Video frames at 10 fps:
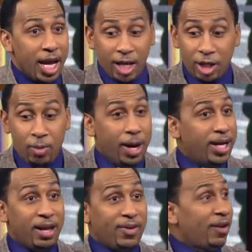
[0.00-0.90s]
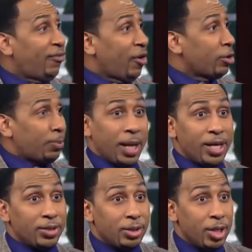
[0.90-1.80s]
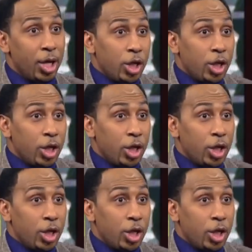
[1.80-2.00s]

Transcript: and you ain't even in first place.